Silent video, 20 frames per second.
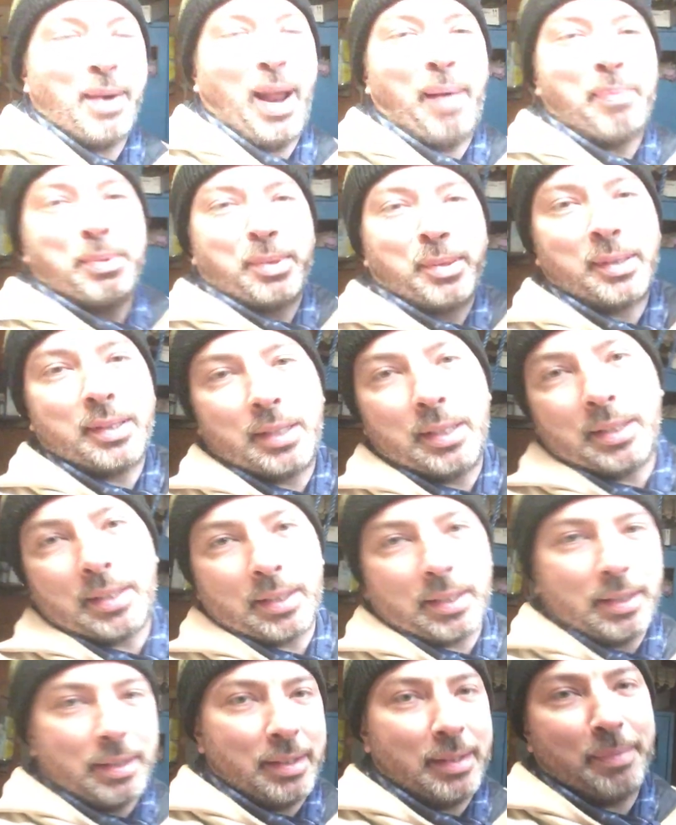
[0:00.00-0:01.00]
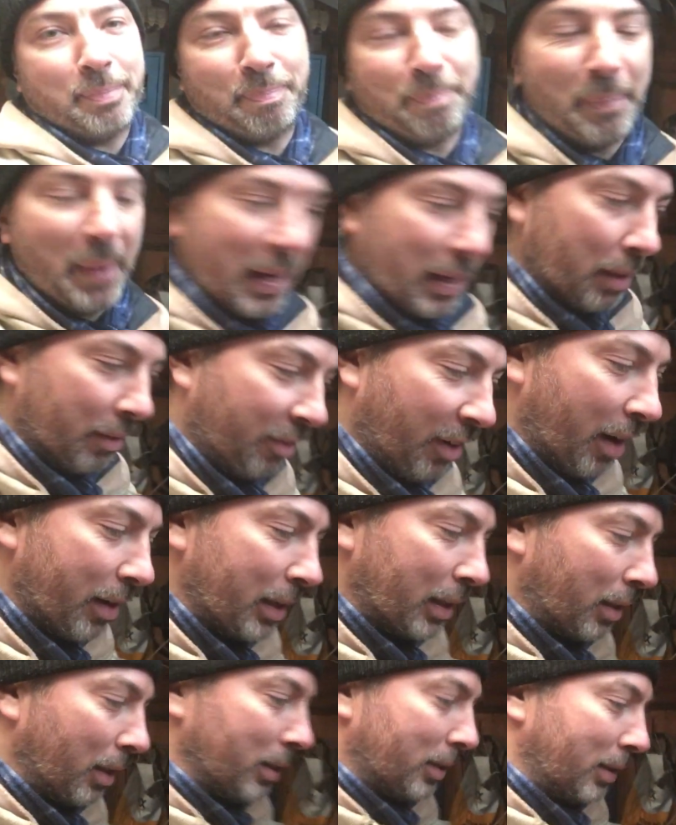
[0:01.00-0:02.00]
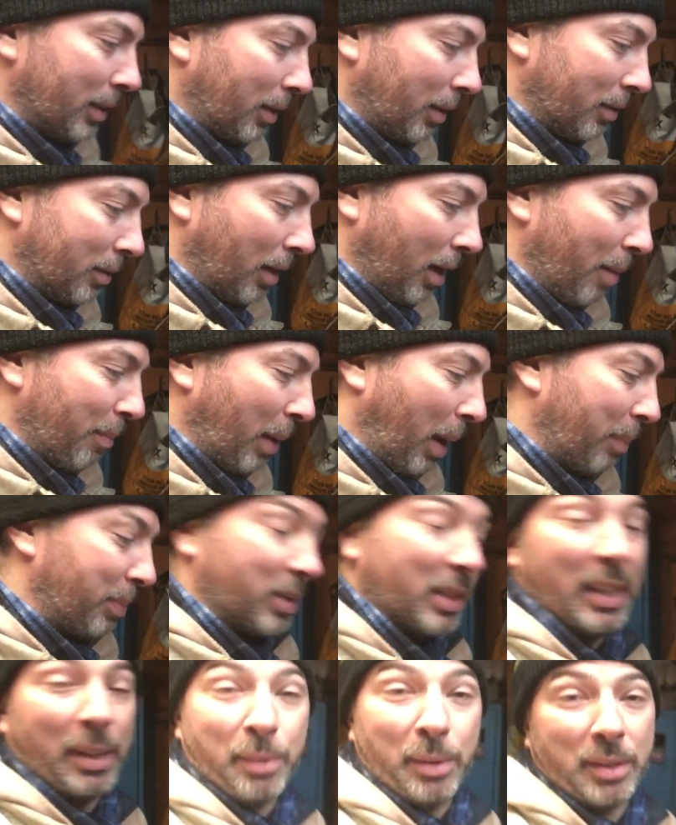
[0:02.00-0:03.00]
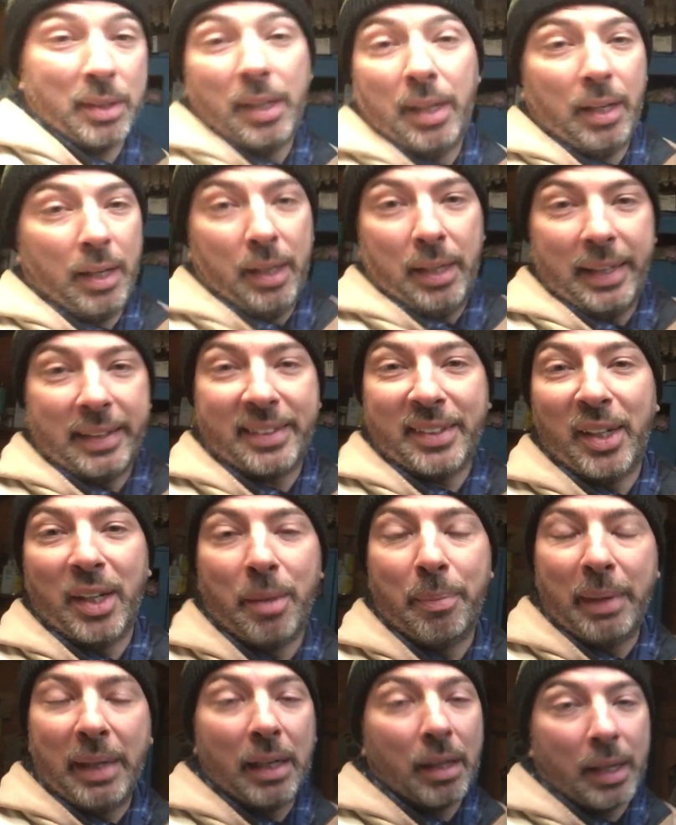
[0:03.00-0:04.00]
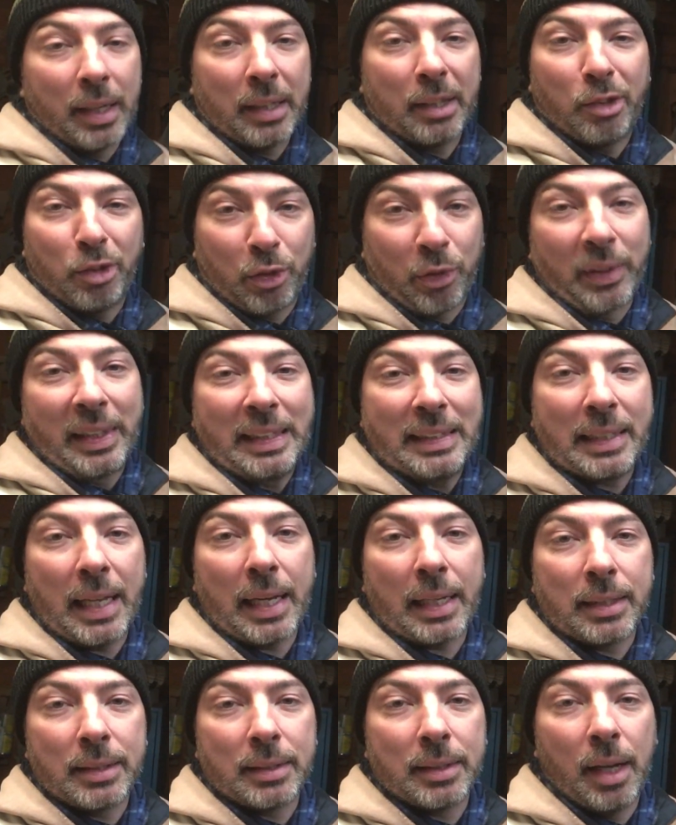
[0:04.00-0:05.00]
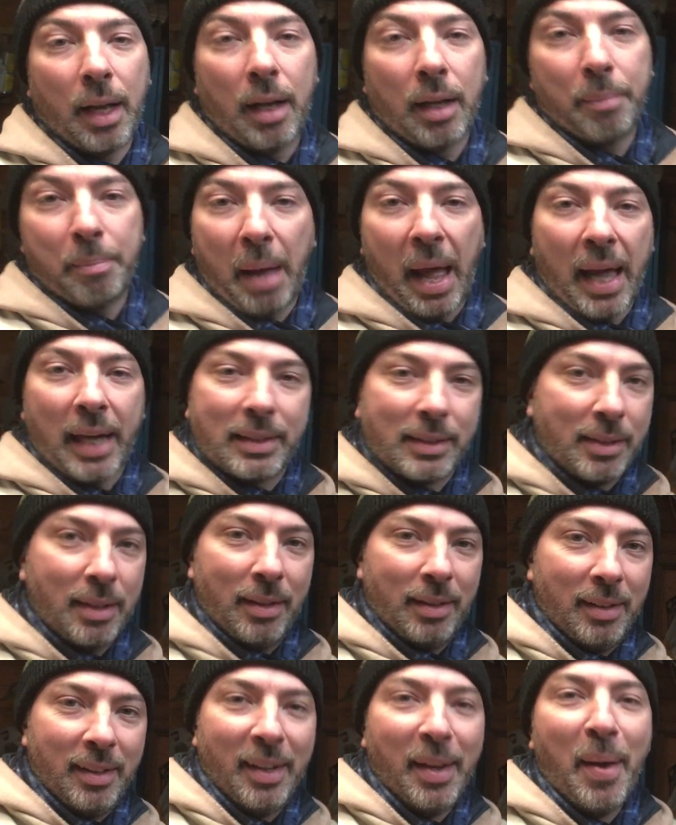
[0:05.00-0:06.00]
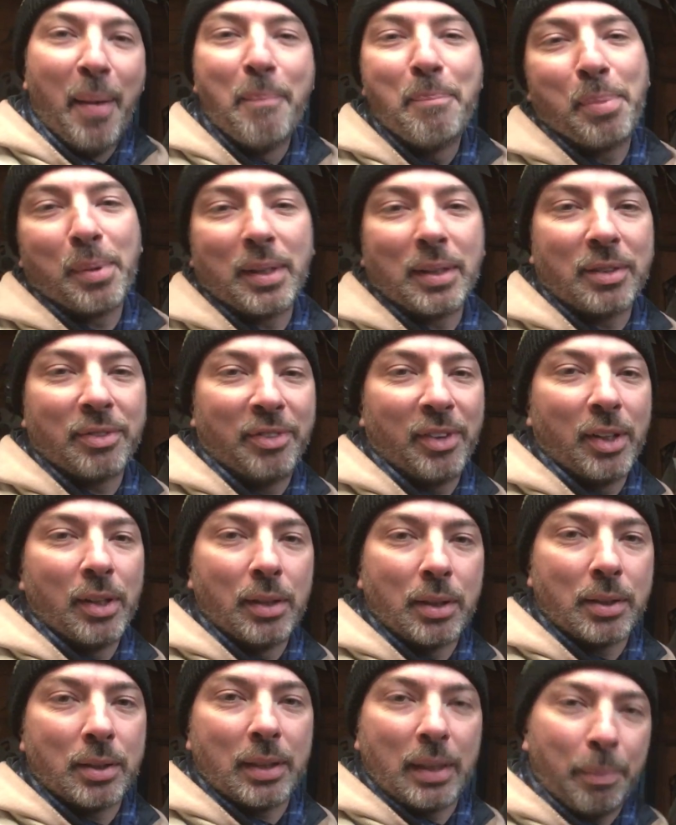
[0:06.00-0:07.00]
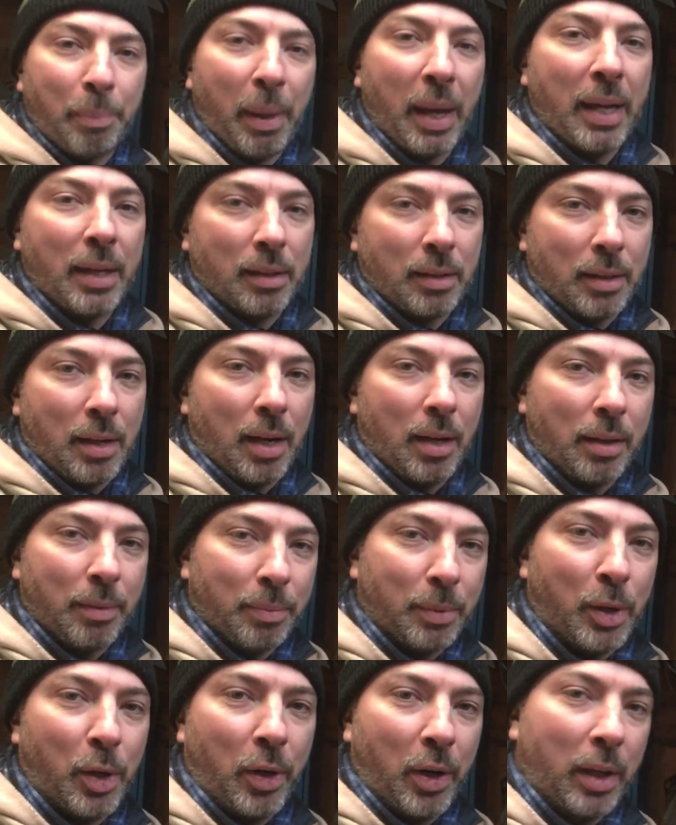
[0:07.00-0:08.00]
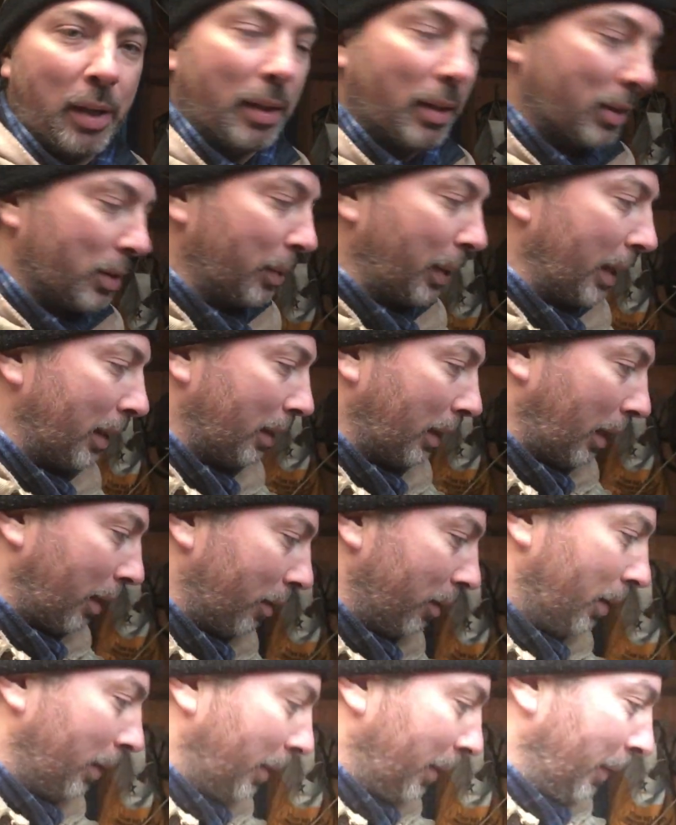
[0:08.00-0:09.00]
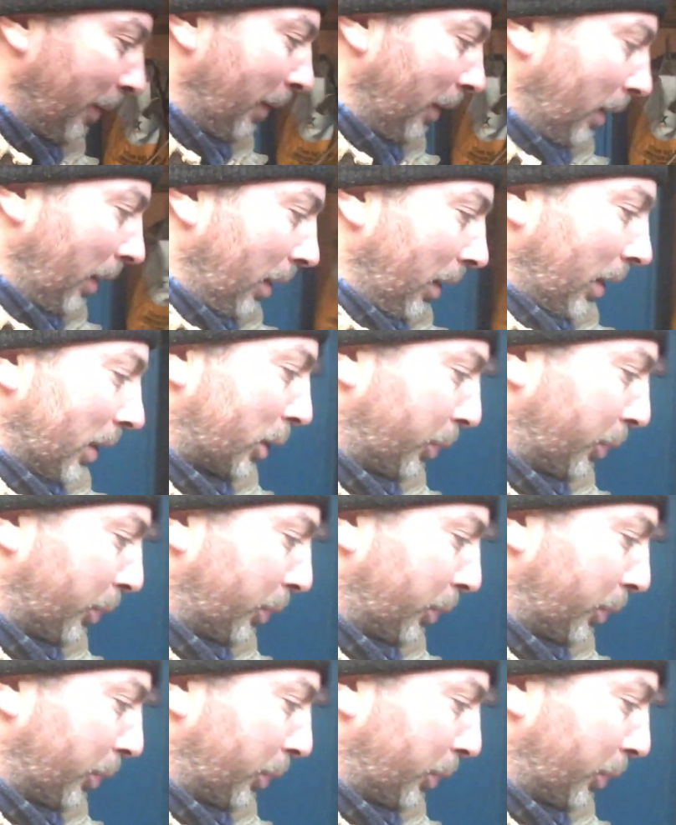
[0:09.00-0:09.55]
lapse, which is made a very nice little time lapse sequence. It's going to be like 3 seconds long max, but it's fun to see paint kind of coiling its way down a